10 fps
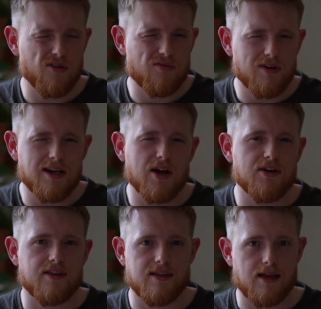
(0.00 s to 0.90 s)
and just
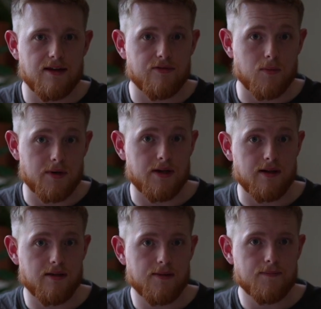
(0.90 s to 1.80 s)
really understand it for what
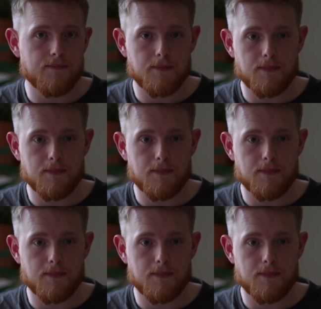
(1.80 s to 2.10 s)
it is.